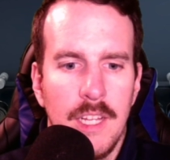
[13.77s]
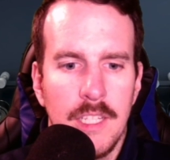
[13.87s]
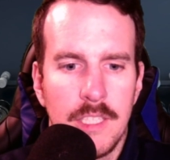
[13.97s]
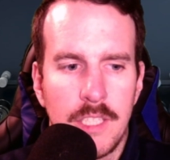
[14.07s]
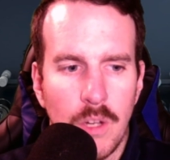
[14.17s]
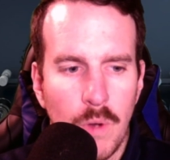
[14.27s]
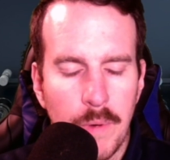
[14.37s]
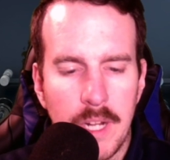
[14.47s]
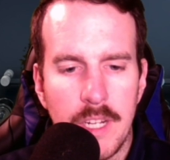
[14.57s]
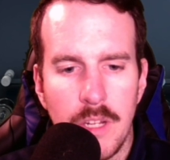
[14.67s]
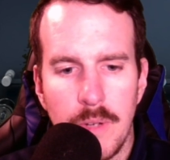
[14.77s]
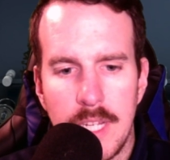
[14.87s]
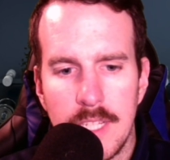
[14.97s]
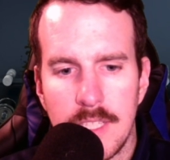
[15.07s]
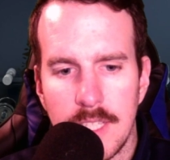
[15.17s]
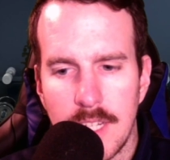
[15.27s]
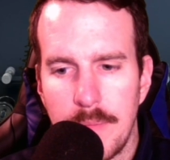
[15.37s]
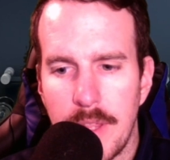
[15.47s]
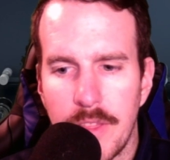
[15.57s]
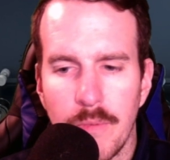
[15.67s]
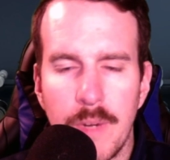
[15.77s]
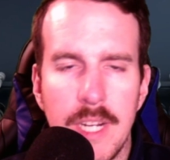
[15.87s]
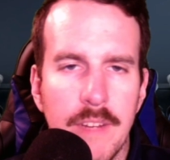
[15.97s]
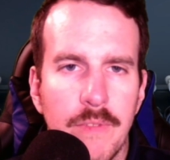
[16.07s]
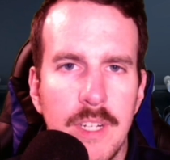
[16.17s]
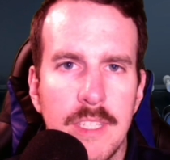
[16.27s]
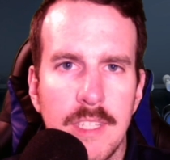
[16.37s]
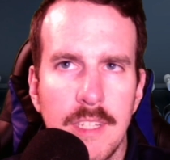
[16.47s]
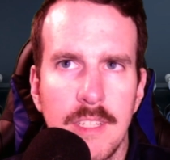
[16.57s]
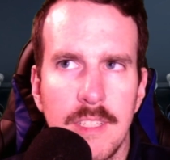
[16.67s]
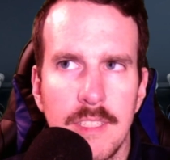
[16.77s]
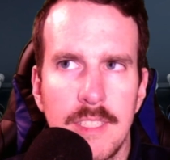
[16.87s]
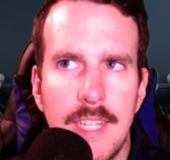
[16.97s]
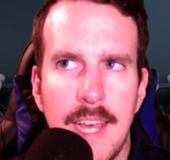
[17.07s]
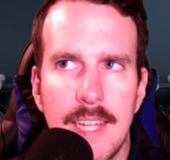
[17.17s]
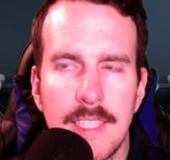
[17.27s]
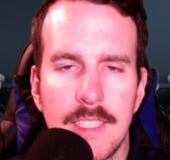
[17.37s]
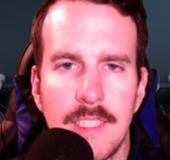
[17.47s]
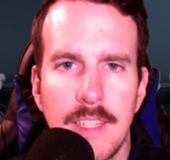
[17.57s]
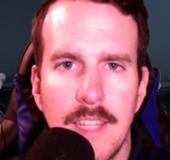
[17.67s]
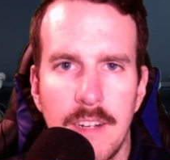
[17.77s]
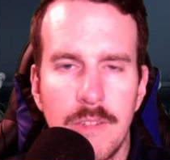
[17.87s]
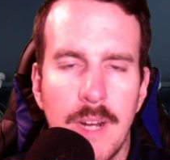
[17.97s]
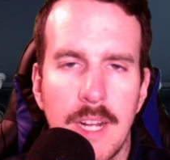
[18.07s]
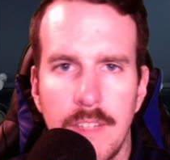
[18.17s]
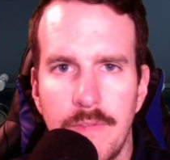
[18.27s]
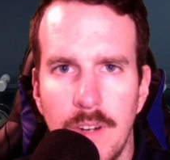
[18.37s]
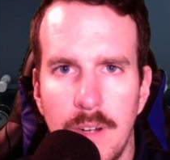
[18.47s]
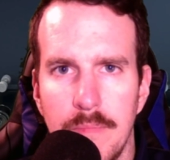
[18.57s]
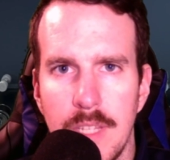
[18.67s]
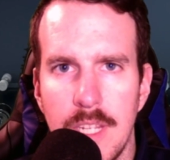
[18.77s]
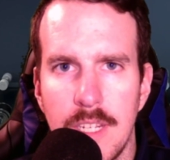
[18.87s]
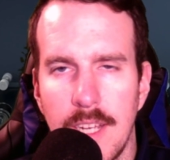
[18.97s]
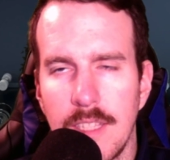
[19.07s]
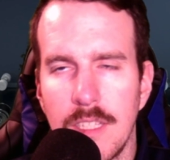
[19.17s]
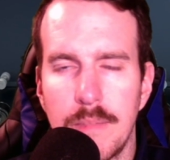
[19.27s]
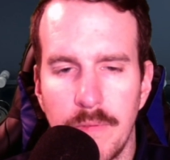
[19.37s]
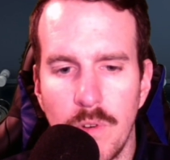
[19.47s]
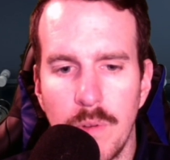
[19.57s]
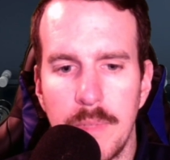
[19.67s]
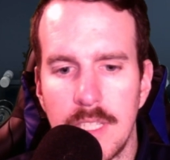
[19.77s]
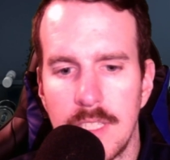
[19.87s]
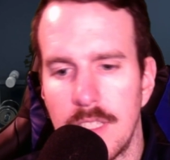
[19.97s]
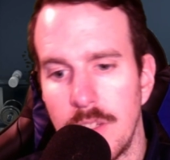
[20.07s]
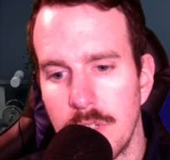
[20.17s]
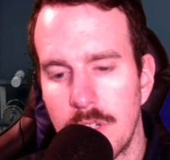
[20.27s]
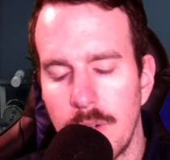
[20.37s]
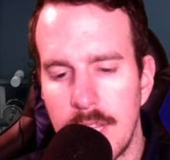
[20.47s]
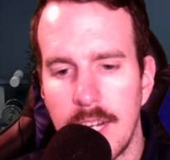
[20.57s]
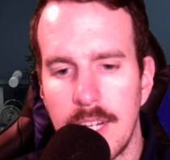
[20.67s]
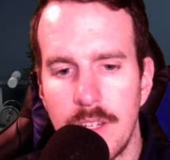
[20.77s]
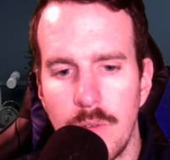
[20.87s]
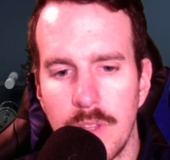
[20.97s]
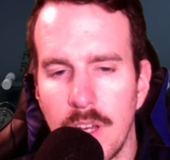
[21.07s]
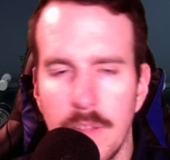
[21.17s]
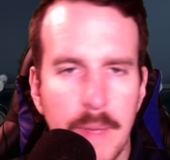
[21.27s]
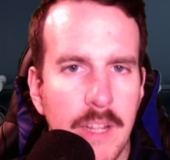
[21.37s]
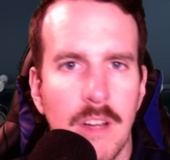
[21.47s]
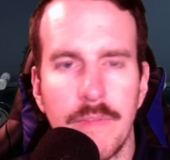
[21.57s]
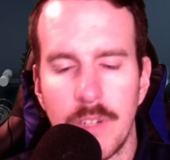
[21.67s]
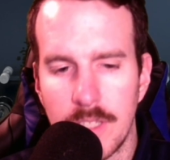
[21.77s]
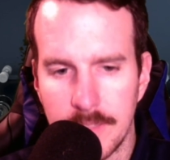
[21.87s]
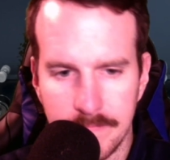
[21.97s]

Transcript: So what we're going to do is it's going to be 3 different tests that are directly from the Titleist Performance Institute screen that I do with all of my golfers.